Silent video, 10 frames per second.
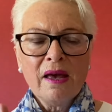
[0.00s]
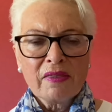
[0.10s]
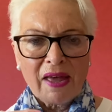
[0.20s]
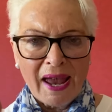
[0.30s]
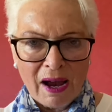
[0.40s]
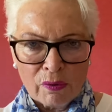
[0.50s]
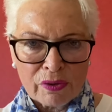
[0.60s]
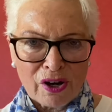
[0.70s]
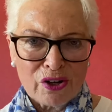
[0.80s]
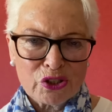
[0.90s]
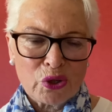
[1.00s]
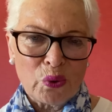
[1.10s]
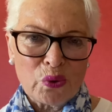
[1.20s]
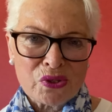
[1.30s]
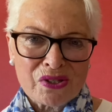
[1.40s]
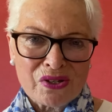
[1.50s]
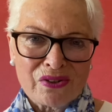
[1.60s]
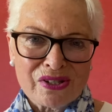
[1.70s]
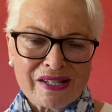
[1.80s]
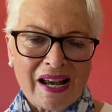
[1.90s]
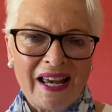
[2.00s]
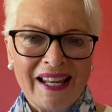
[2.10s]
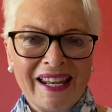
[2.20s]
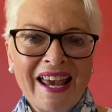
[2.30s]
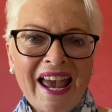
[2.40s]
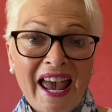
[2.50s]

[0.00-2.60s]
The health coach course is on sale,